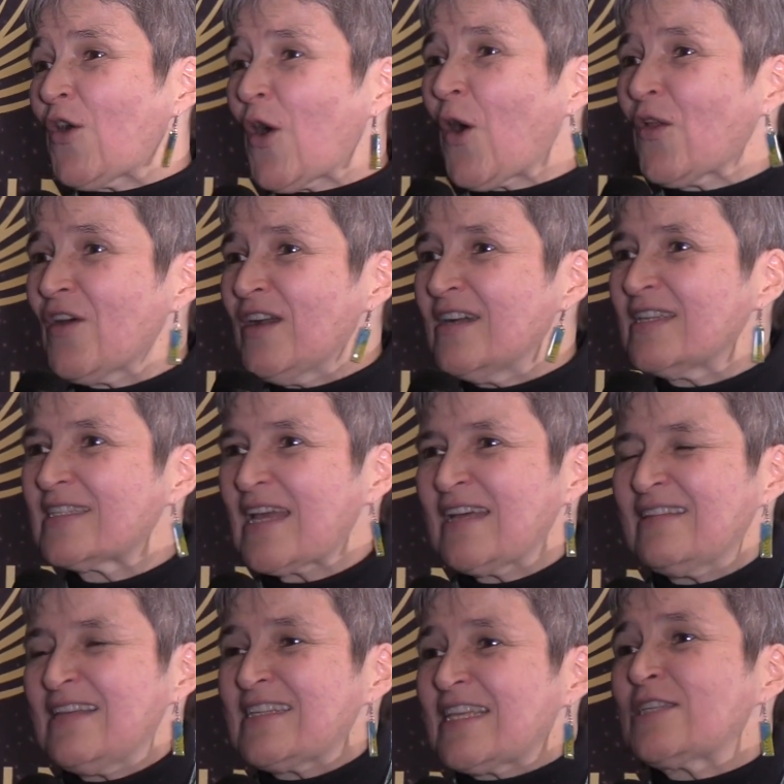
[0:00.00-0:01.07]
others, and
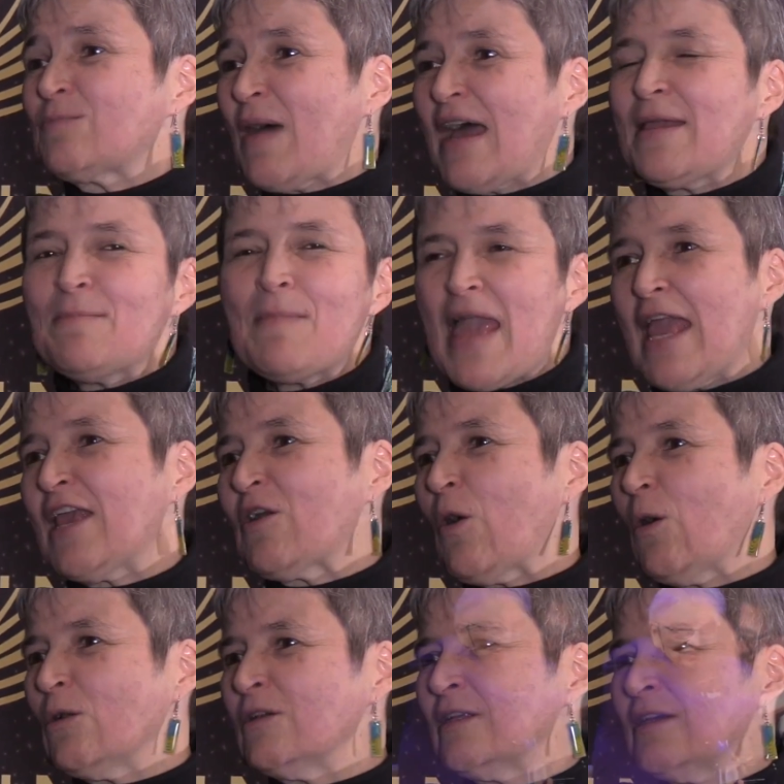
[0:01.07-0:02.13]
this is my main
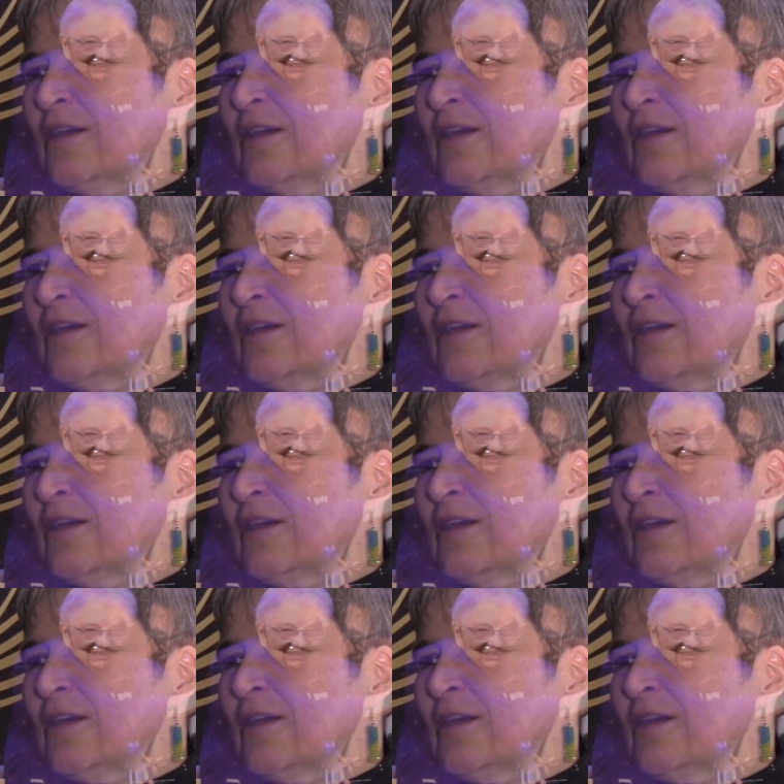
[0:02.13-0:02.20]
goal